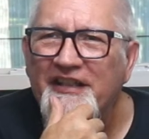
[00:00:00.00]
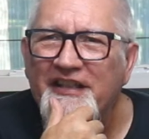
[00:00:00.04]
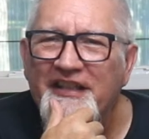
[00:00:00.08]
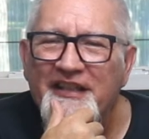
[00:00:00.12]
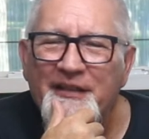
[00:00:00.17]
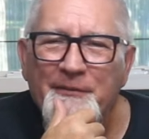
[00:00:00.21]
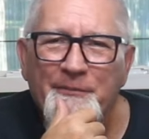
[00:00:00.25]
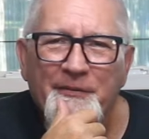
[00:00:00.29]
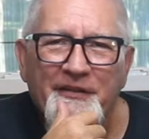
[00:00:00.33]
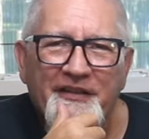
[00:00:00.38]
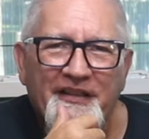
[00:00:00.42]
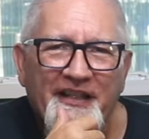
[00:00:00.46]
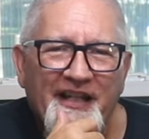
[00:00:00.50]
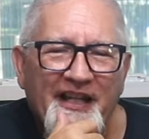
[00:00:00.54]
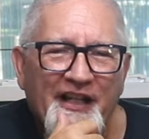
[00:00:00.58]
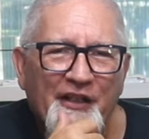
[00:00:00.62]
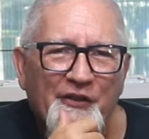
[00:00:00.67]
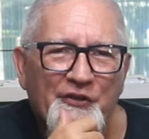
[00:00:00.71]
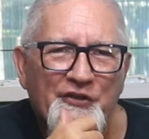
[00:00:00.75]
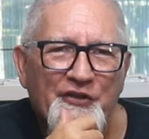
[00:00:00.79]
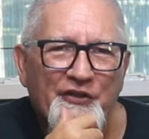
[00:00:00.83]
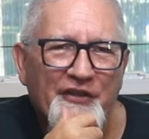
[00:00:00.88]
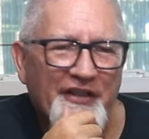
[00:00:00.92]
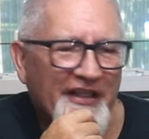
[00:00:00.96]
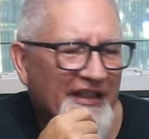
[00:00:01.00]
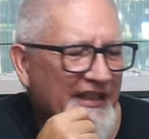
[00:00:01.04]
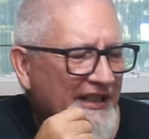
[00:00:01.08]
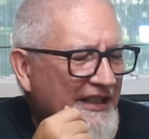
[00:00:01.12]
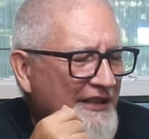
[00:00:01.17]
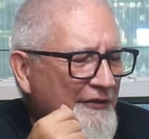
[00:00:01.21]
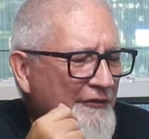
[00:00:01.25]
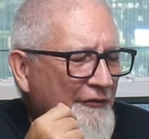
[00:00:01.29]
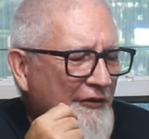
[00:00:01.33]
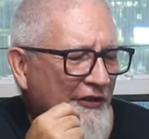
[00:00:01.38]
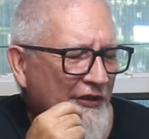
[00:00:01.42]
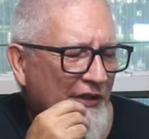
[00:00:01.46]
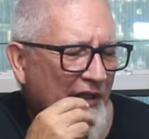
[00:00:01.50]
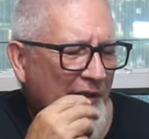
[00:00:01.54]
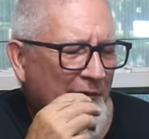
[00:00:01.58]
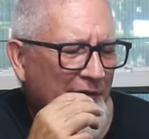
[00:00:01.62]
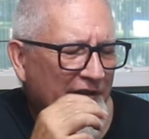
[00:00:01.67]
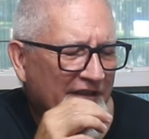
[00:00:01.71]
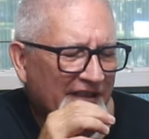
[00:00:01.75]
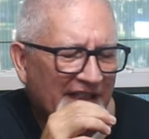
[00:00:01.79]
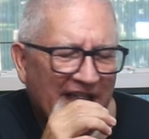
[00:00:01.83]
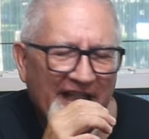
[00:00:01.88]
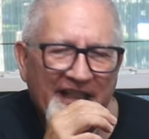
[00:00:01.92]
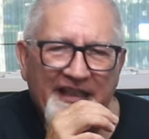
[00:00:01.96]
to keep it in the house or not, whether I
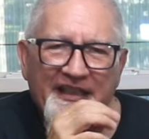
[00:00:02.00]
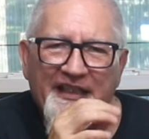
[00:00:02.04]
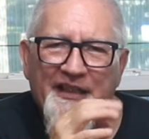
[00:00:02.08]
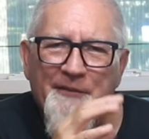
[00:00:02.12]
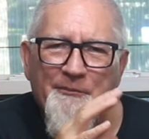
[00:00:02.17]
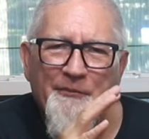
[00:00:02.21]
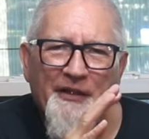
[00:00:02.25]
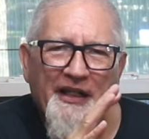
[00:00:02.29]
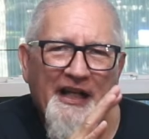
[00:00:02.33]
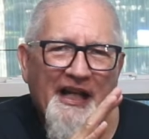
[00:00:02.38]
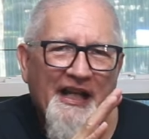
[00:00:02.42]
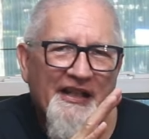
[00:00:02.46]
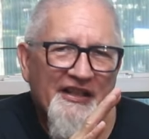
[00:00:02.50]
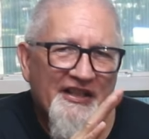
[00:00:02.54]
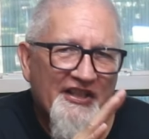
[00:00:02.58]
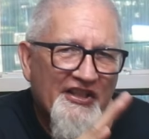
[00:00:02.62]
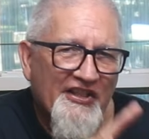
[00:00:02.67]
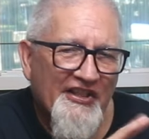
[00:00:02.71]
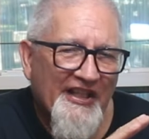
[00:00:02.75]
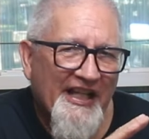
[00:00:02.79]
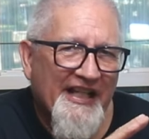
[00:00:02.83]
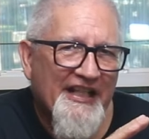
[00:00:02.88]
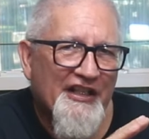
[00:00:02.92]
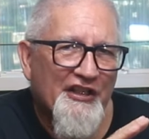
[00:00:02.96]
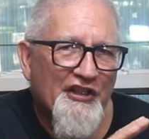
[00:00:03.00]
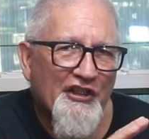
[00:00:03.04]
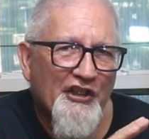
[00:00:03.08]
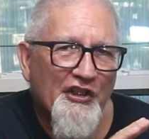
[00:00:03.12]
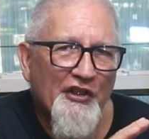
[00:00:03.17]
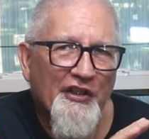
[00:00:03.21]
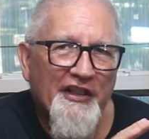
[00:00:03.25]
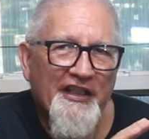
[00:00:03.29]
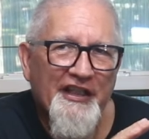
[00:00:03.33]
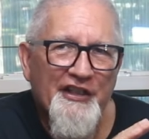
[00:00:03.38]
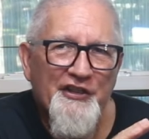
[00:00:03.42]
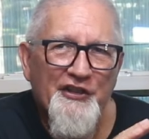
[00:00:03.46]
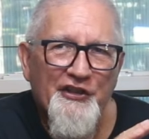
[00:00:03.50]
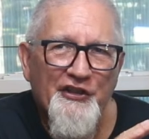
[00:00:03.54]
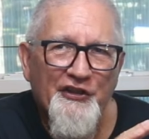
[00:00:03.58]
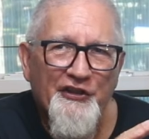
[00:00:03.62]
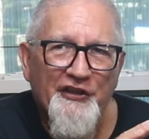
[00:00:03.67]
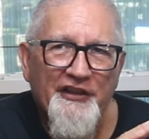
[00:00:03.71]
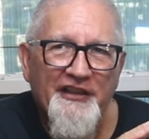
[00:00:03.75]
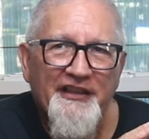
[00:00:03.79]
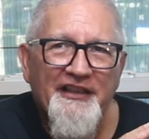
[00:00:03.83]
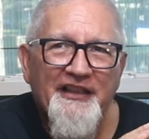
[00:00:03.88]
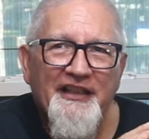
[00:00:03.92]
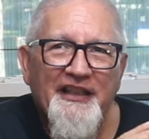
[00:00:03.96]
would like it, but I decided to go ahead and
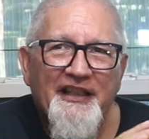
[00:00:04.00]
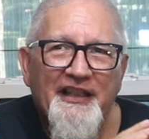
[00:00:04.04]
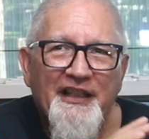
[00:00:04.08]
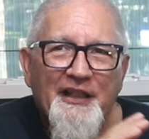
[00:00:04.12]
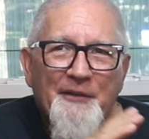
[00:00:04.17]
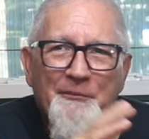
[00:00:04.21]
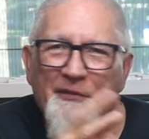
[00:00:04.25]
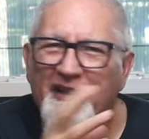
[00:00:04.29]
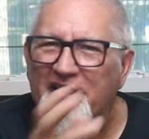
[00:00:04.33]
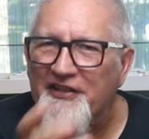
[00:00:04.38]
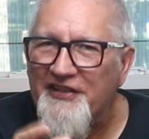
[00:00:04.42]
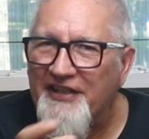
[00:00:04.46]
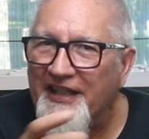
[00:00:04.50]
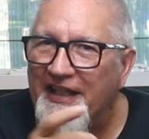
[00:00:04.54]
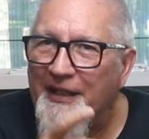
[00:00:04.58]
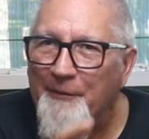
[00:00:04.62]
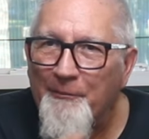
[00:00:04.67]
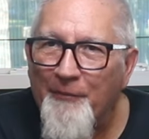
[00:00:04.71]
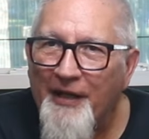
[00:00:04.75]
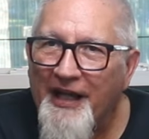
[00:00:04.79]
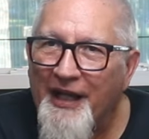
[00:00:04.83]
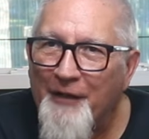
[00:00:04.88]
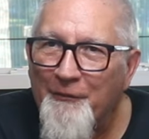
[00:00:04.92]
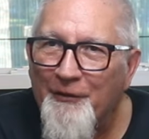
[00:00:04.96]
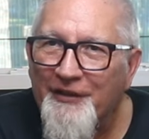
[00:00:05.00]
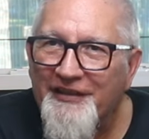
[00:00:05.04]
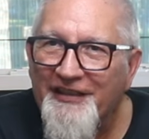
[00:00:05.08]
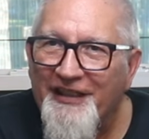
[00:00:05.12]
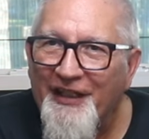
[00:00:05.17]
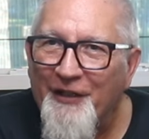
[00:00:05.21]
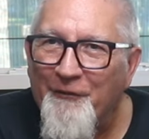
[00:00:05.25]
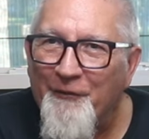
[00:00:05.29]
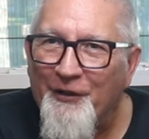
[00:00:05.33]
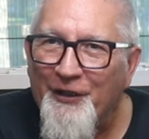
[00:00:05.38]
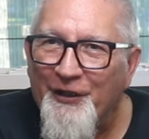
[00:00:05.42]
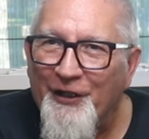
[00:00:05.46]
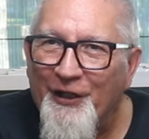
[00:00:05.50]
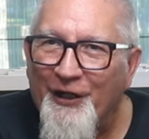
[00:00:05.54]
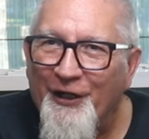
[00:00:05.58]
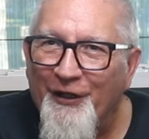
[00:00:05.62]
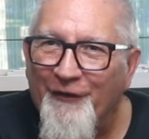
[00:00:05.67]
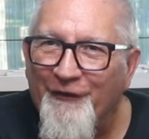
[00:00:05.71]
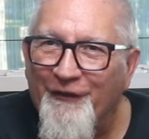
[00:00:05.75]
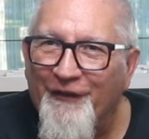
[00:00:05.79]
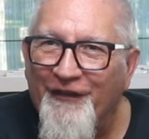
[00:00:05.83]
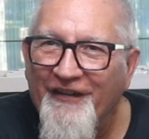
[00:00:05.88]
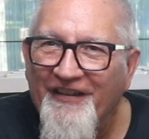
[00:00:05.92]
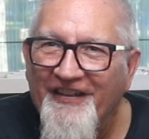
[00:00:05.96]
do it because I had a buy one, get one
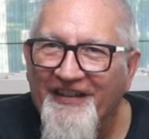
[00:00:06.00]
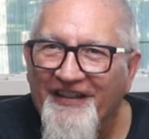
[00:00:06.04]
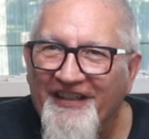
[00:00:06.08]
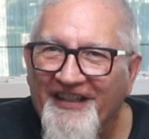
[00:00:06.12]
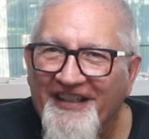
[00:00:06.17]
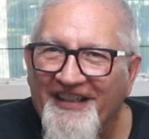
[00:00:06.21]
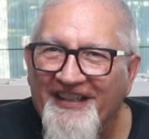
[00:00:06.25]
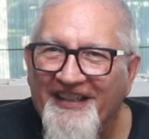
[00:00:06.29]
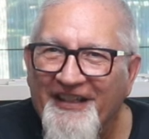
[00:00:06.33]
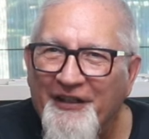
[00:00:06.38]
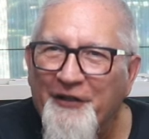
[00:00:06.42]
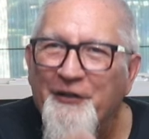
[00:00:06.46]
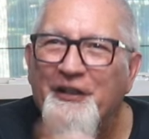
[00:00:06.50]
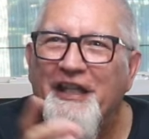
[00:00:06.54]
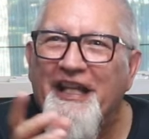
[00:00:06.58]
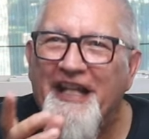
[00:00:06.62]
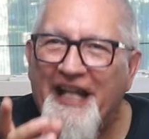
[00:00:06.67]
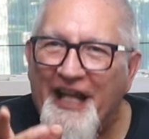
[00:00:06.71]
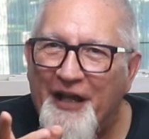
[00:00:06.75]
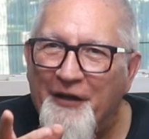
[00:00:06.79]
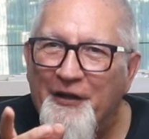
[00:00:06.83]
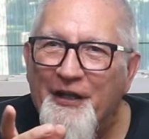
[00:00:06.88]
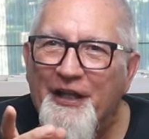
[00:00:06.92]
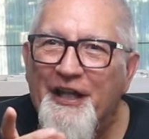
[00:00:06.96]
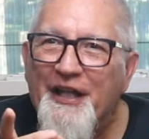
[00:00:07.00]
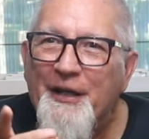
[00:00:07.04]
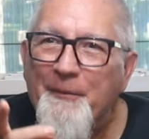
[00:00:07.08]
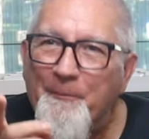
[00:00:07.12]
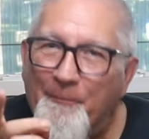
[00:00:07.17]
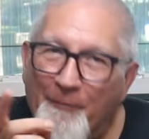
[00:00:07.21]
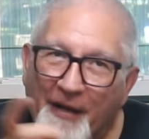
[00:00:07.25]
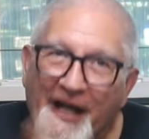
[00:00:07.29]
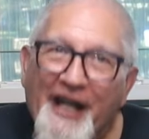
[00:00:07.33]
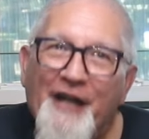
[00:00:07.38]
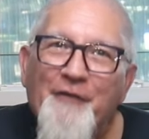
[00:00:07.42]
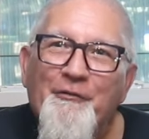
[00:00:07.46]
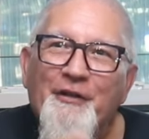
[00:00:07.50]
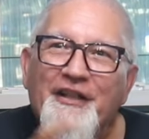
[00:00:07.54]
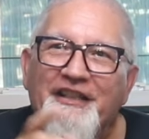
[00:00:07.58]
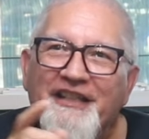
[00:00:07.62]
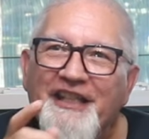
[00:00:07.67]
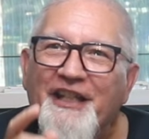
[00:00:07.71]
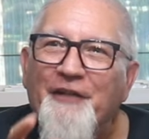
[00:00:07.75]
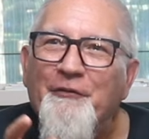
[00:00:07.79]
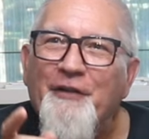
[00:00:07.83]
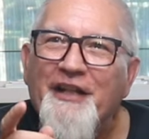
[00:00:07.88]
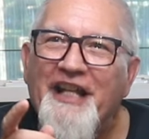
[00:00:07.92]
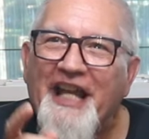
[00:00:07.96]
off, or get out. Buy, one,
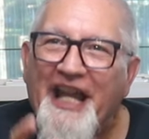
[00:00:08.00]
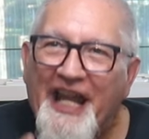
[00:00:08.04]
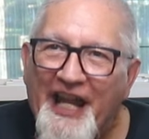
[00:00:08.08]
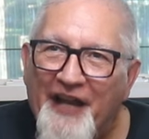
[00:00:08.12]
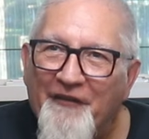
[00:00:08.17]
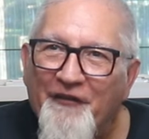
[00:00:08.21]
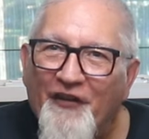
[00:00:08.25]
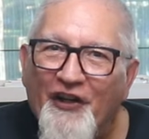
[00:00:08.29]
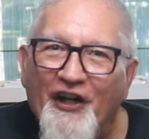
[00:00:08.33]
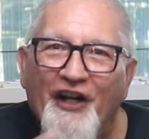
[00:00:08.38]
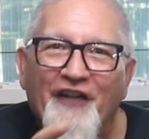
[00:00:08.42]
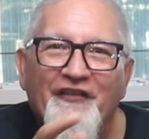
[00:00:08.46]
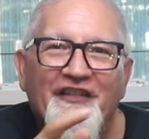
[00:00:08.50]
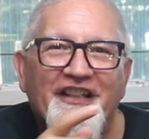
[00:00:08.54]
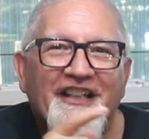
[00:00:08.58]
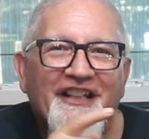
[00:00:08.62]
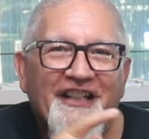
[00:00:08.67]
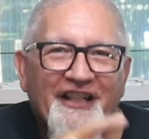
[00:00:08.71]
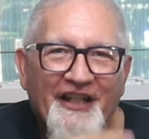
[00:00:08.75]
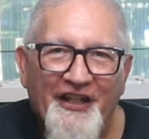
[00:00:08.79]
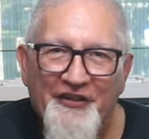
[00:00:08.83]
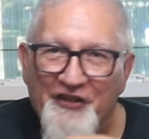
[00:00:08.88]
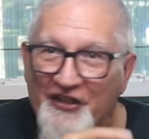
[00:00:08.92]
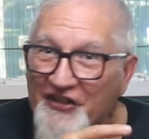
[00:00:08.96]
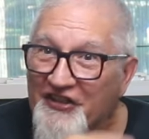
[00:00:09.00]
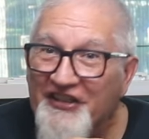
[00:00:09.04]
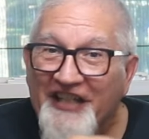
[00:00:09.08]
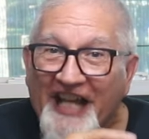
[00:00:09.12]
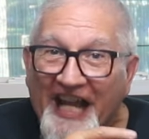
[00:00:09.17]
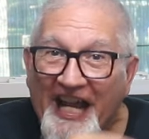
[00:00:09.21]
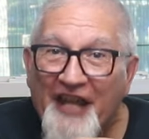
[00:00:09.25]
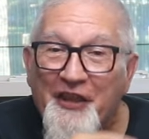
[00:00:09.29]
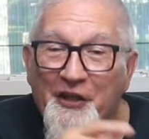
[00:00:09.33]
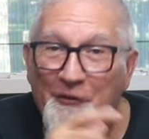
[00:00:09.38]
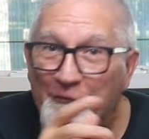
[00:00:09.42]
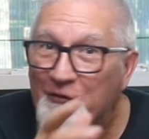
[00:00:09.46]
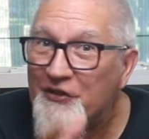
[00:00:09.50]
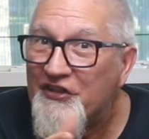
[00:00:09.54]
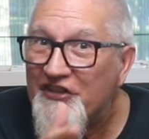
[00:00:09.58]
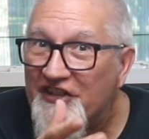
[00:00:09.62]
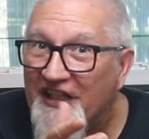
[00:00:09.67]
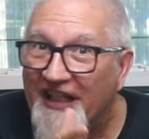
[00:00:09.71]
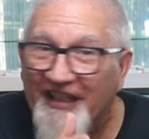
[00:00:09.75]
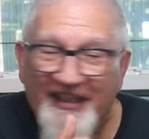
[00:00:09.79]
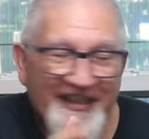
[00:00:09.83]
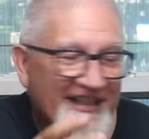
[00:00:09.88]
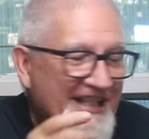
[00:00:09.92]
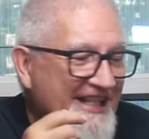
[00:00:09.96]
get, one, one half, half, off. yeah. this guy that was
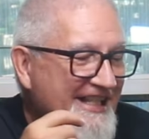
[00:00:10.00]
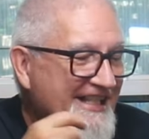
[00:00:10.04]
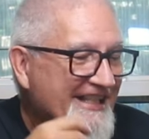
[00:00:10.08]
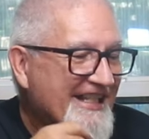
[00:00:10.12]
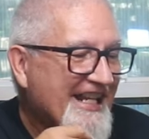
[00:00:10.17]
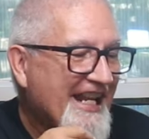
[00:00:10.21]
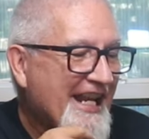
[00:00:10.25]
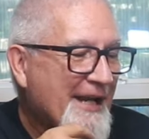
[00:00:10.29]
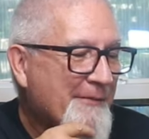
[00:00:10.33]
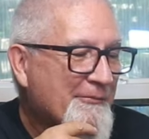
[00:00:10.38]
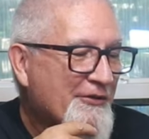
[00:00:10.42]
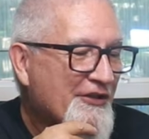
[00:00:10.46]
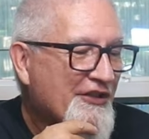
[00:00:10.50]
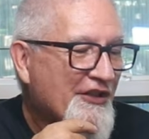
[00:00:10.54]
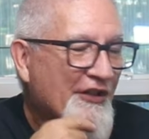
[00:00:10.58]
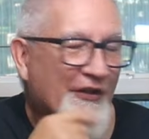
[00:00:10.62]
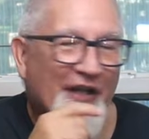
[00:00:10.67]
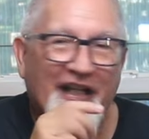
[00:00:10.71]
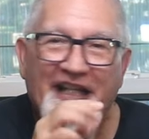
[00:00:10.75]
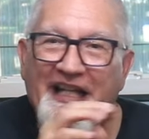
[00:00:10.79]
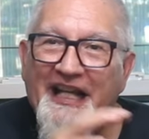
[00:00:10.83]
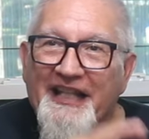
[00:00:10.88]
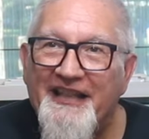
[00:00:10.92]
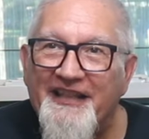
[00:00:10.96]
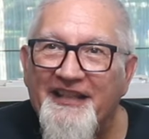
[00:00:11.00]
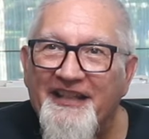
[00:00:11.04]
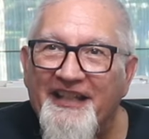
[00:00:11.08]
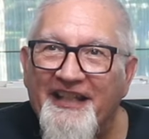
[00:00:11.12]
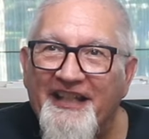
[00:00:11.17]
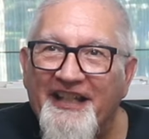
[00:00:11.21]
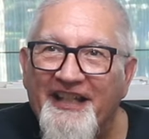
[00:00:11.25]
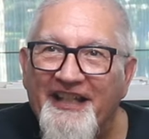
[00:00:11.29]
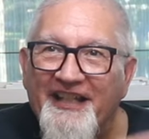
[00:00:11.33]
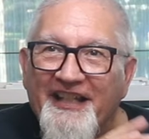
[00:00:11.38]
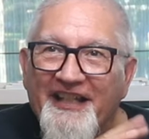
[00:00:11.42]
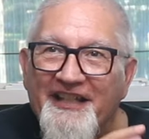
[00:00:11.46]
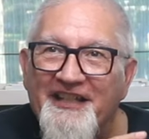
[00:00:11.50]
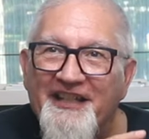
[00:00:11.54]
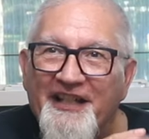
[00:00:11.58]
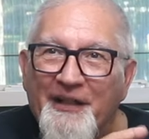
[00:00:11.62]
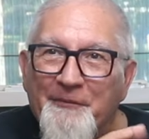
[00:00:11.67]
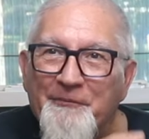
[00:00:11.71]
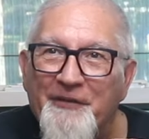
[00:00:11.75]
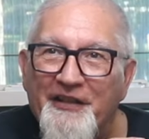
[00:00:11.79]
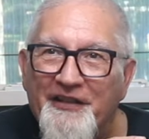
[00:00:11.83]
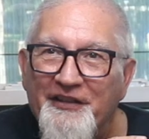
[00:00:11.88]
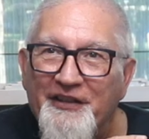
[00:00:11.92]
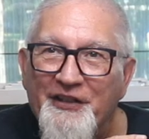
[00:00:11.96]
selling these games. So, so I got, half off. ended
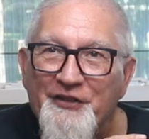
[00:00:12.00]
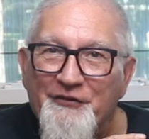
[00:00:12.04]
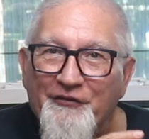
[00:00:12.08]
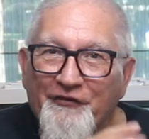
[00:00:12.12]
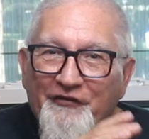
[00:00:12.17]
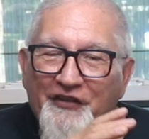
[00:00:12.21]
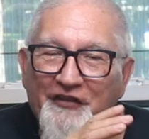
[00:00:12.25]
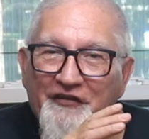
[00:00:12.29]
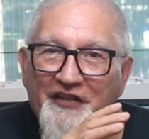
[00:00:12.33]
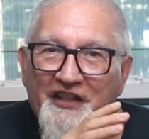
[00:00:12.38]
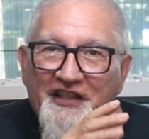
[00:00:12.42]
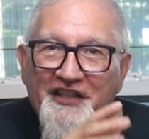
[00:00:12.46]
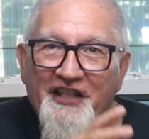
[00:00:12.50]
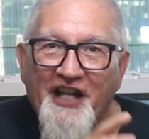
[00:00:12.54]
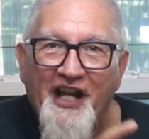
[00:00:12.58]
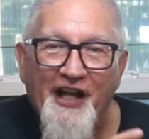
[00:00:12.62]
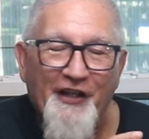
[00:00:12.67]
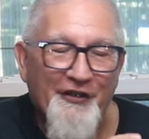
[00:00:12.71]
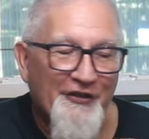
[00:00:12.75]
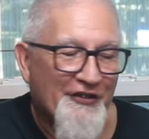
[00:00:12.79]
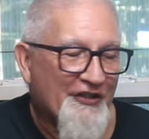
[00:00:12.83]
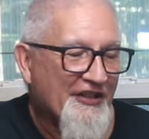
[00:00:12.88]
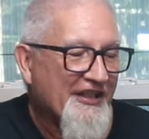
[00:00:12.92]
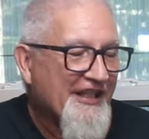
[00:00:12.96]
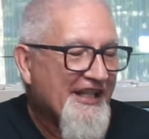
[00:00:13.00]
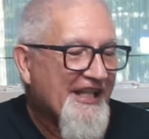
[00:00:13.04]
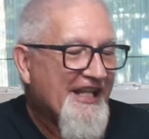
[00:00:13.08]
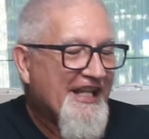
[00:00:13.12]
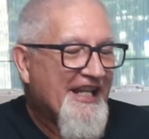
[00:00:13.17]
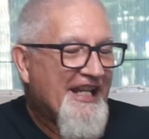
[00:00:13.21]
up getting this for $15.